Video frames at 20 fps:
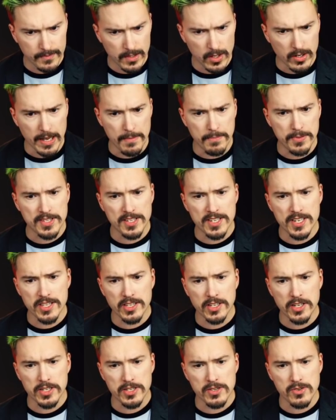okay, position
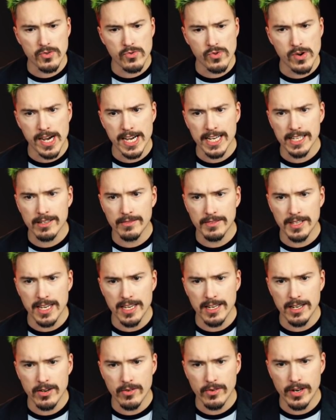the cursor to the right of the
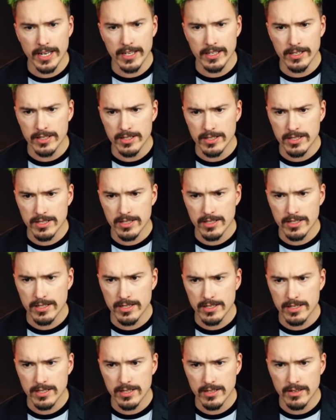inner
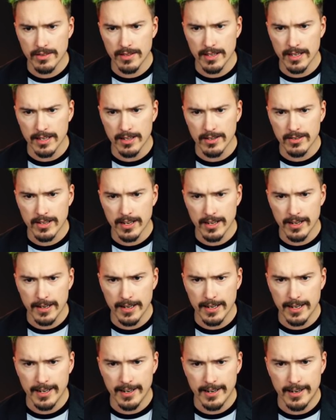radius thing. Okay,
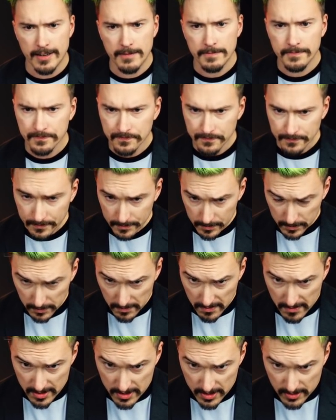here.
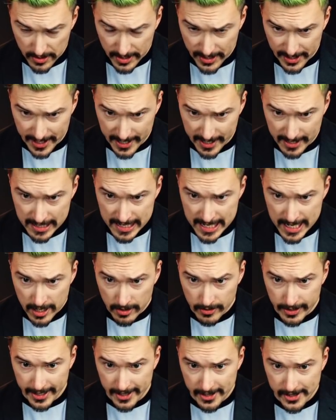So we're gonna
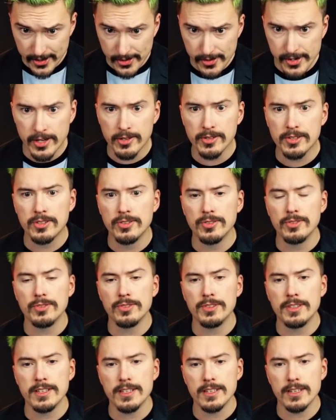create a new node to
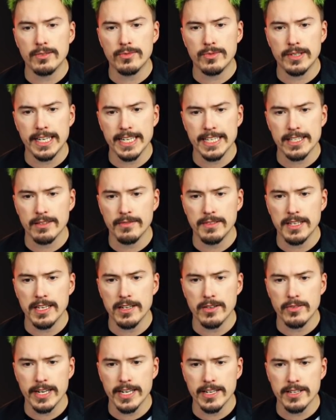the right of the
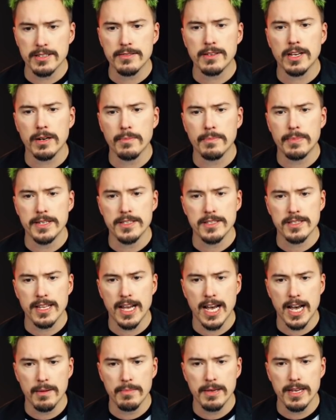inner radius. We're gonna press
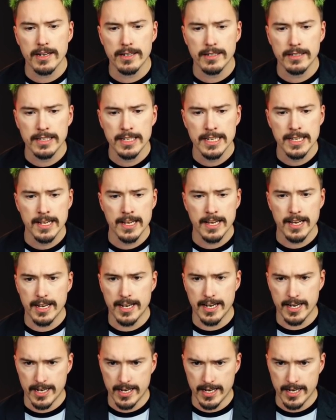Tab here.
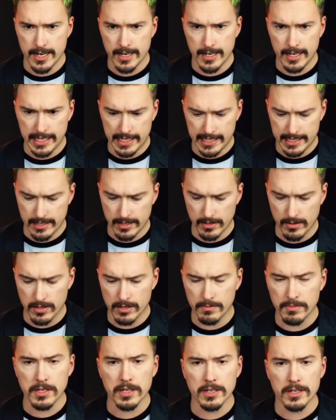And
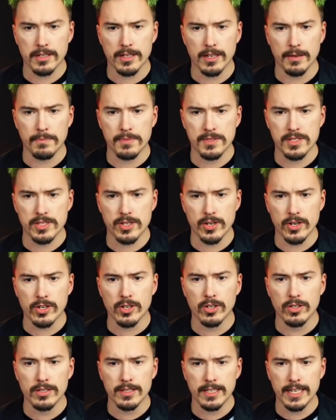I'm gonna type
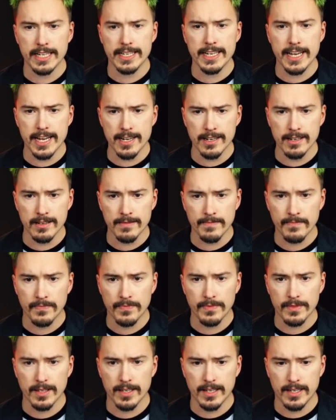circle again.
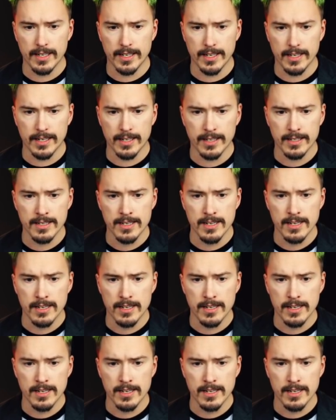And